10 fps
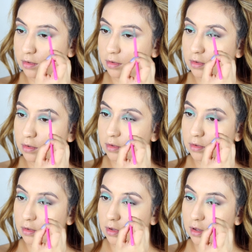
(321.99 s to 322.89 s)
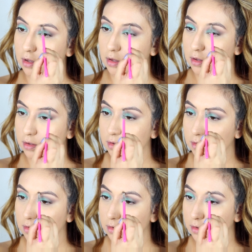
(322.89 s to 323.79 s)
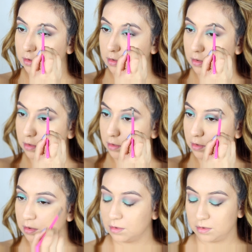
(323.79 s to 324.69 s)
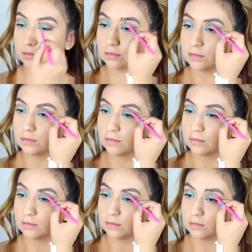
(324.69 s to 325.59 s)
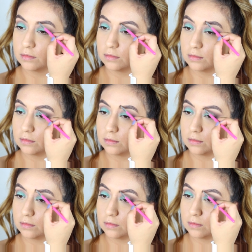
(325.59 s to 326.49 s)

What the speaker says: [no speech]